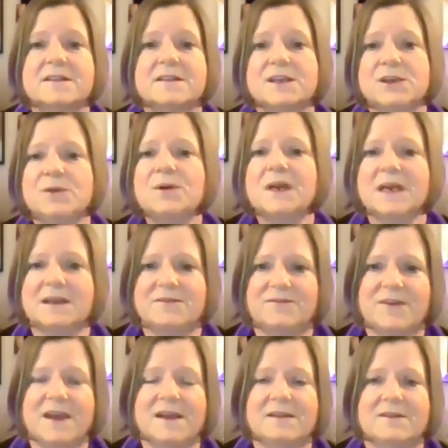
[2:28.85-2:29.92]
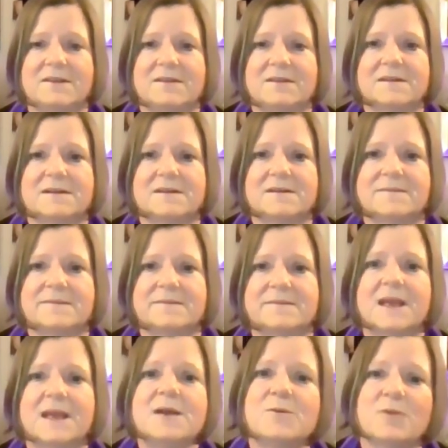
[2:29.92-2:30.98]
the unity faith,
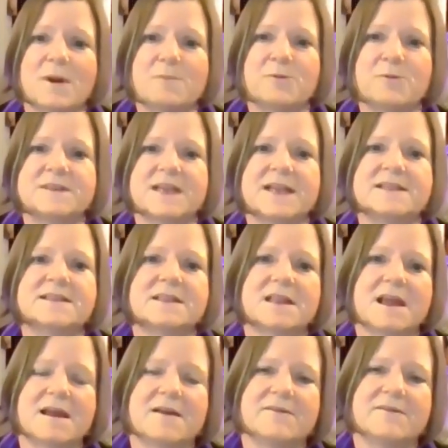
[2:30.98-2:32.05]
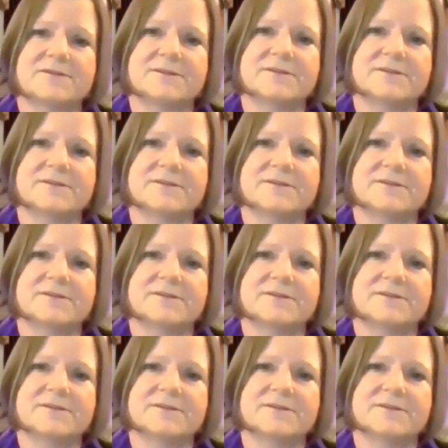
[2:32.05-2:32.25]
it represents love.